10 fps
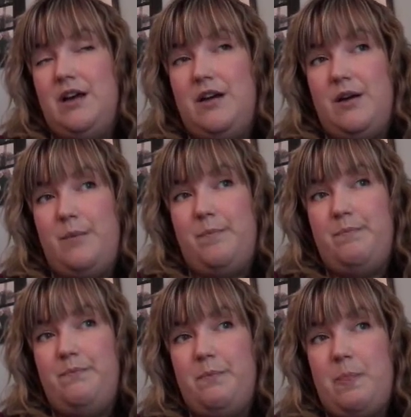
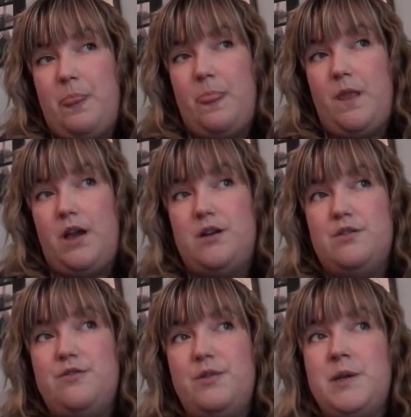I don't
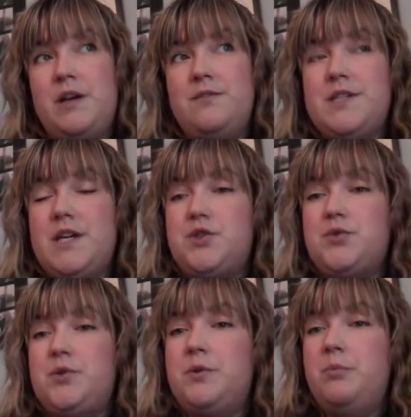know if I'm going to have a
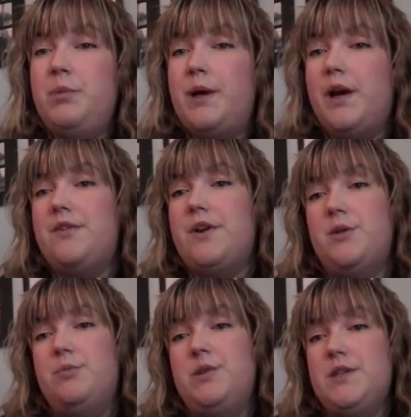schedule, but I thought
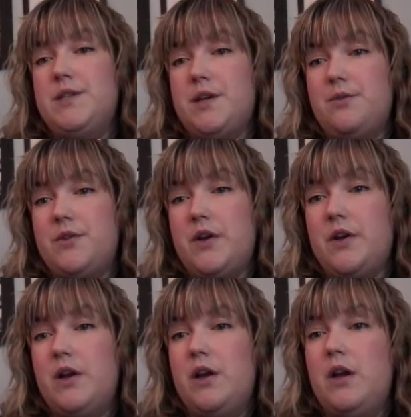I'd put this out
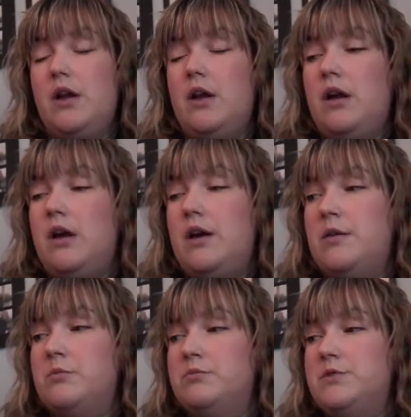there
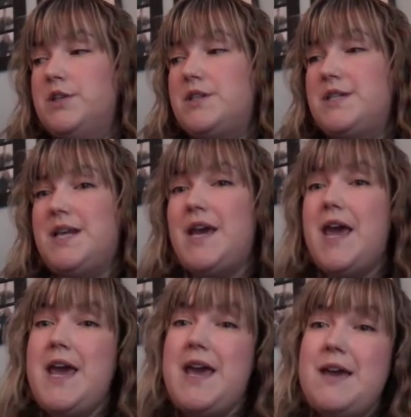just to say,
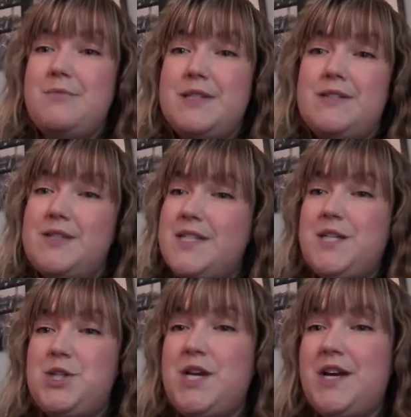hey, I'm still
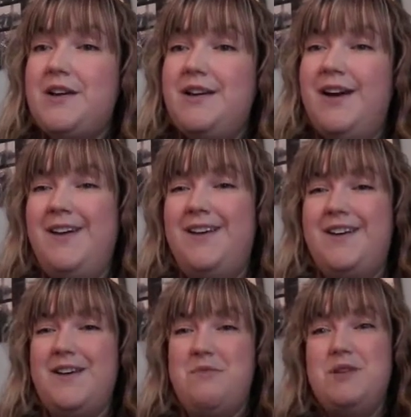stitching.
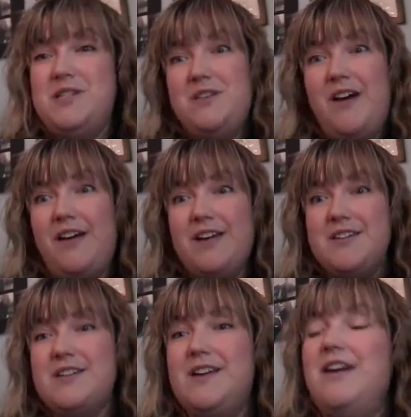Miss you guys.